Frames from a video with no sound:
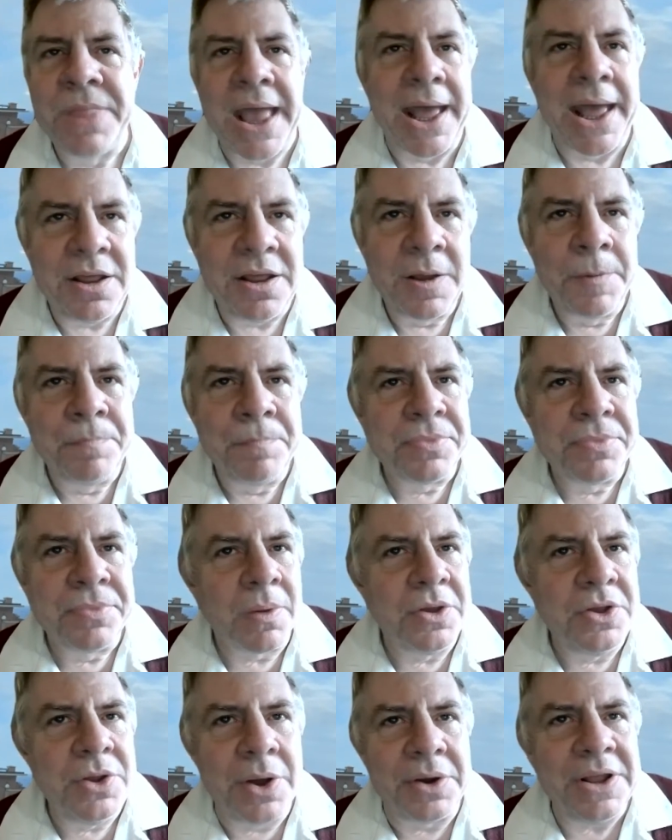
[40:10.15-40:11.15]
And
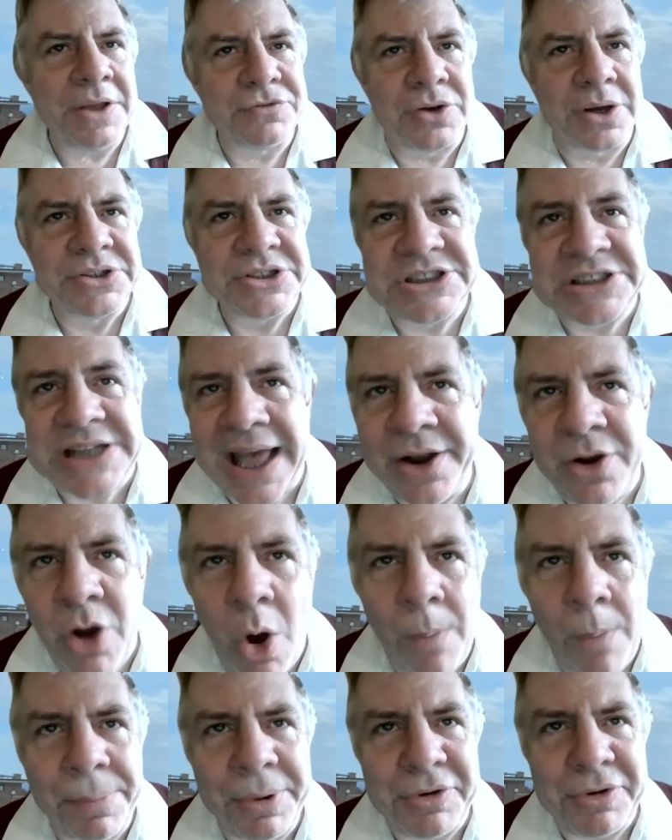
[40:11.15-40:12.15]
you only have to understand
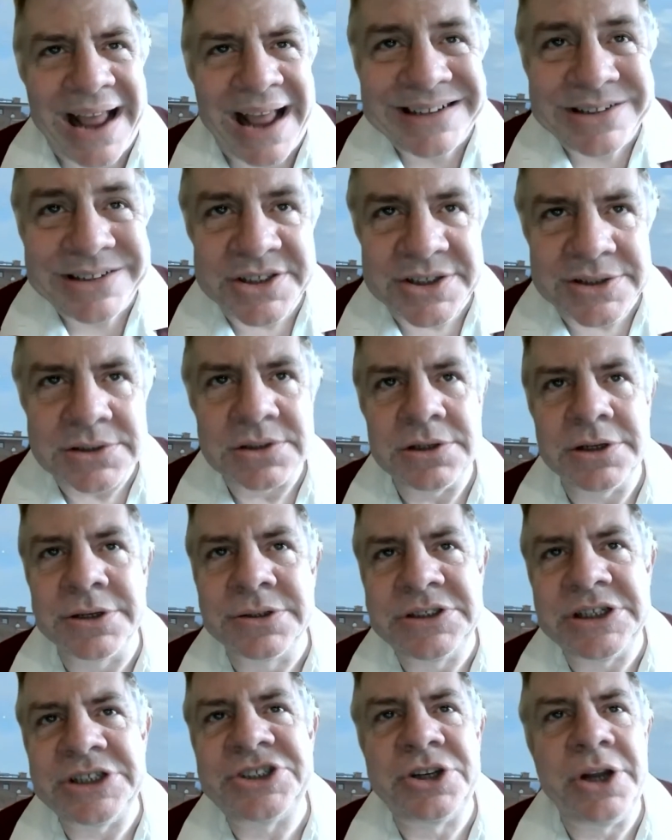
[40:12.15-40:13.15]
operant
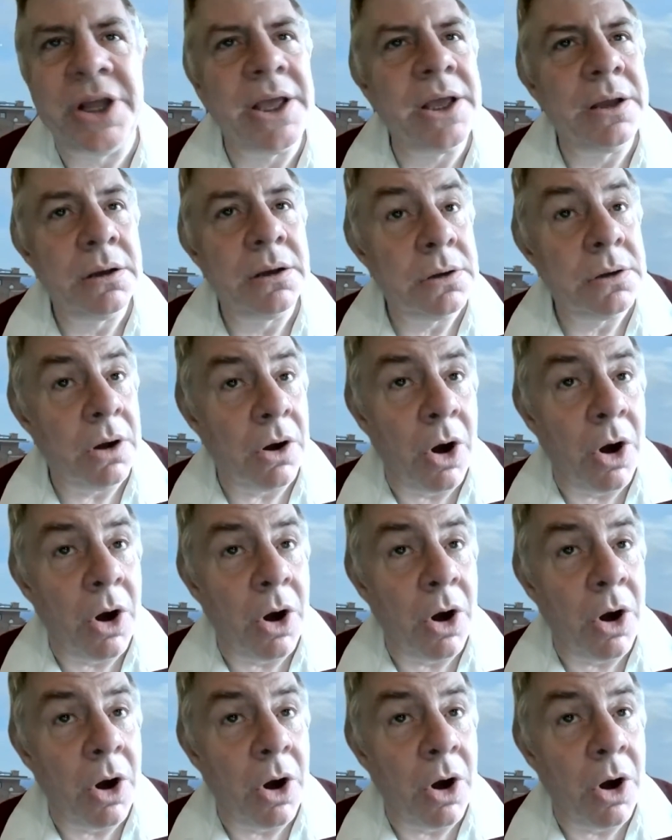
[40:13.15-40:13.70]
conditioning.